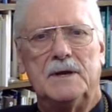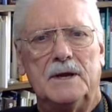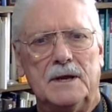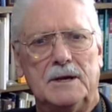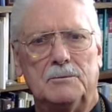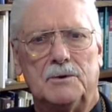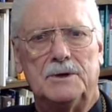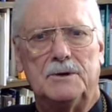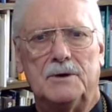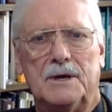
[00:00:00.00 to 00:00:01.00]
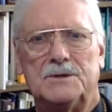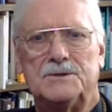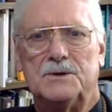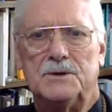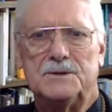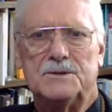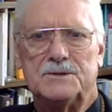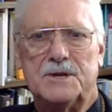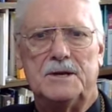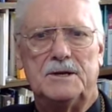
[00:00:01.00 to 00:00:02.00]
anyone who has on the
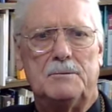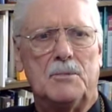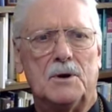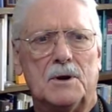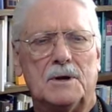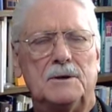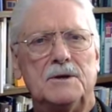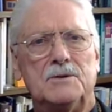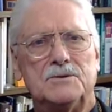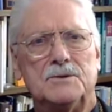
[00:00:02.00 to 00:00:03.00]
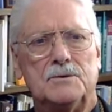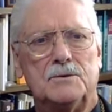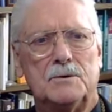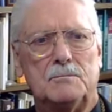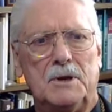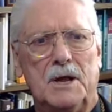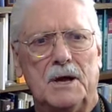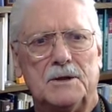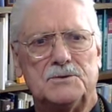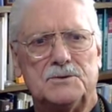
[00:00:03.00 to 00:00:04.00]
skin a mark, lesion, or
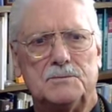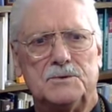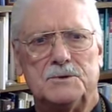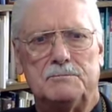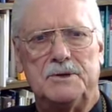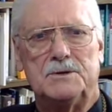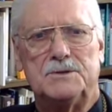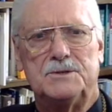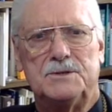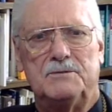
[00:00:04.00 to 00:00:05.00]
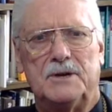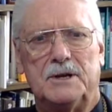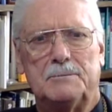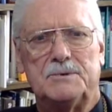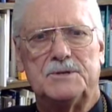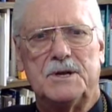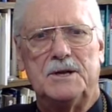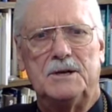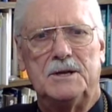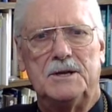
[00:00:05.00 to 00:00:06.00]
blotch, which appears to develop a
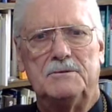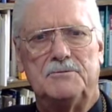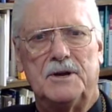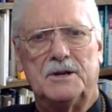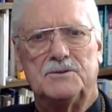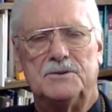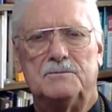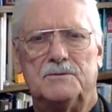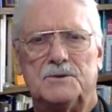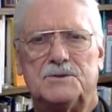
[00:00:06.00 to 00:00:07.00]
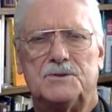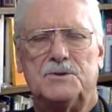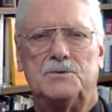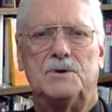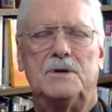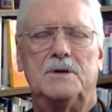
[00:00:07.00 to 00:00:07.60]
scaly infection, verse 2.